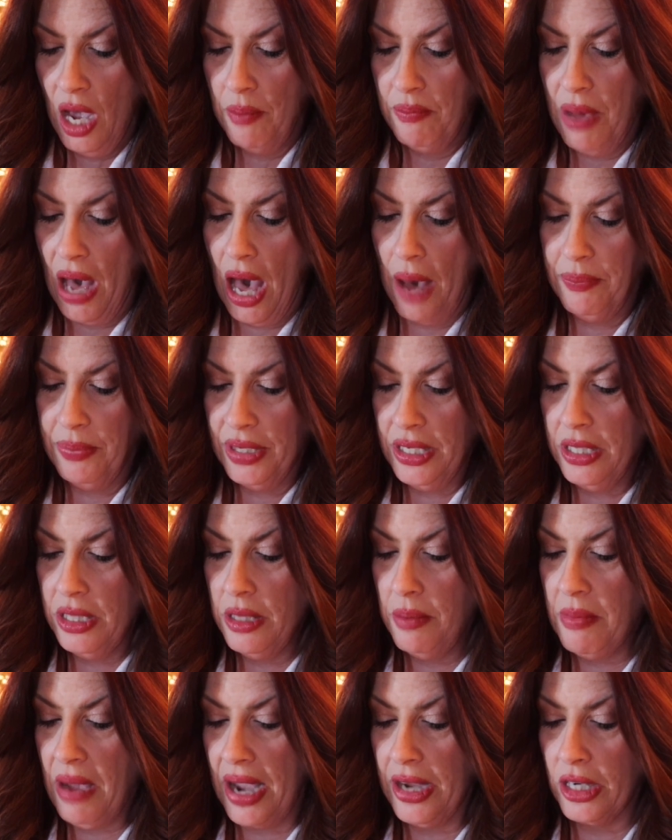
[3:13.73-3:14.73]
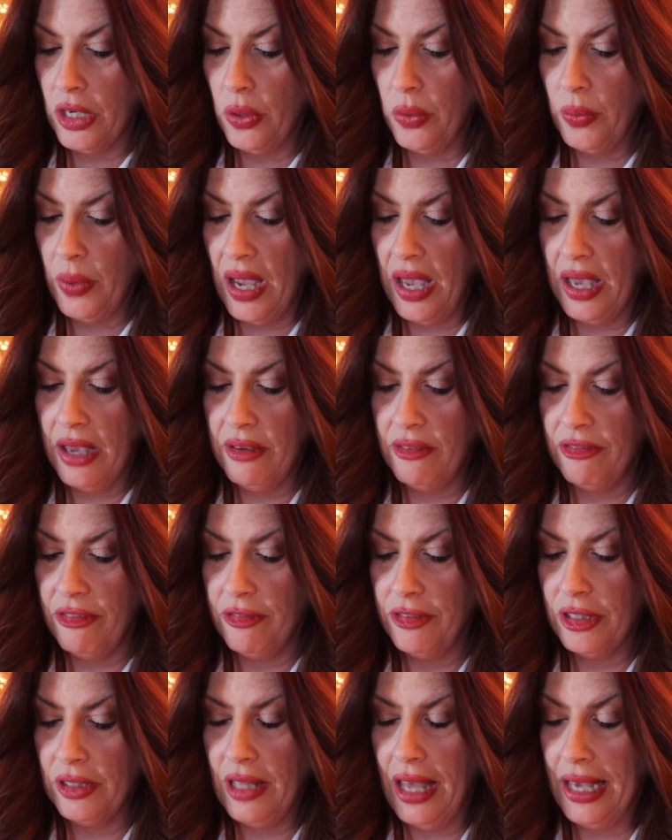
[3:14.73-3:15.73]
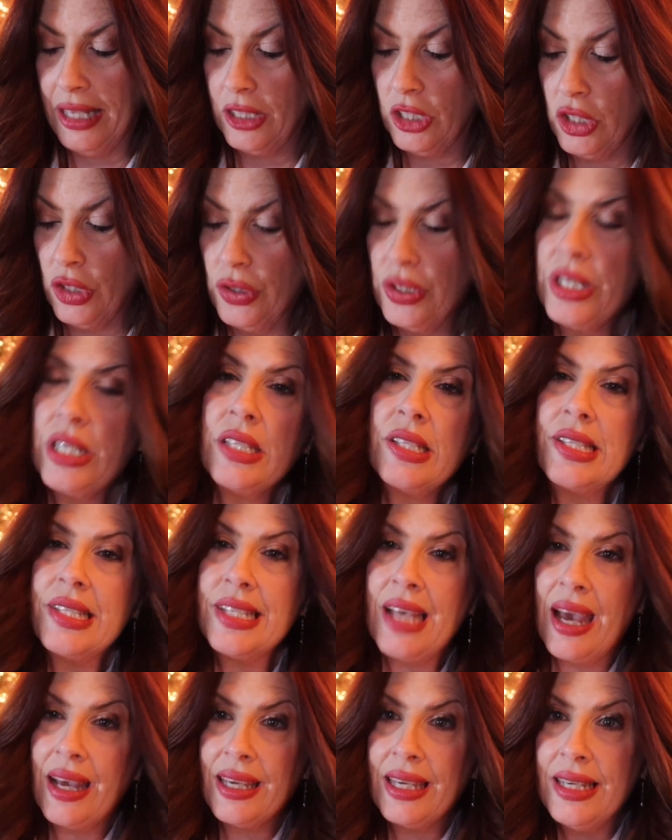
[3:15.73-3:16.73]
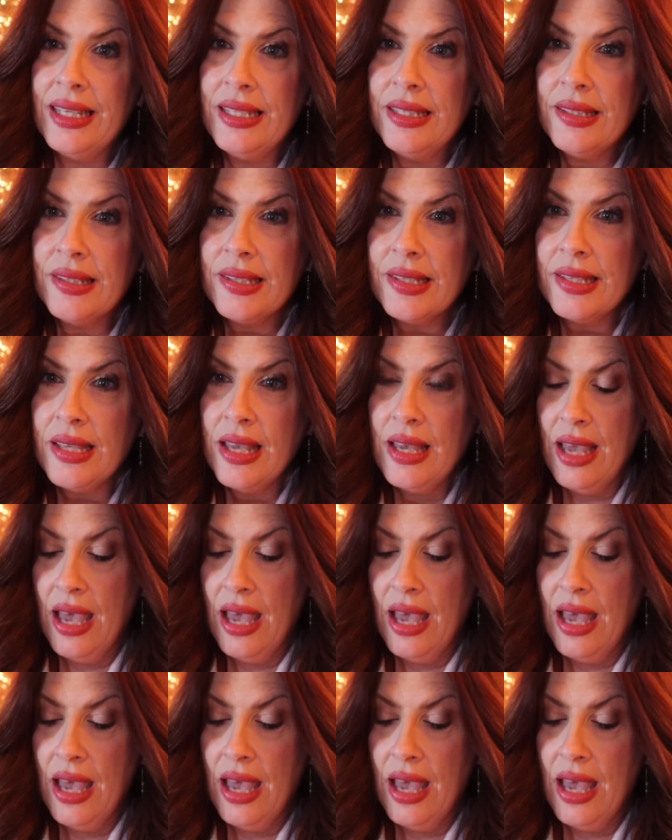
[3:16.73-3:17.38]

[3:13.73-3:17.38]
Pop it in the microwave for like 30 seconds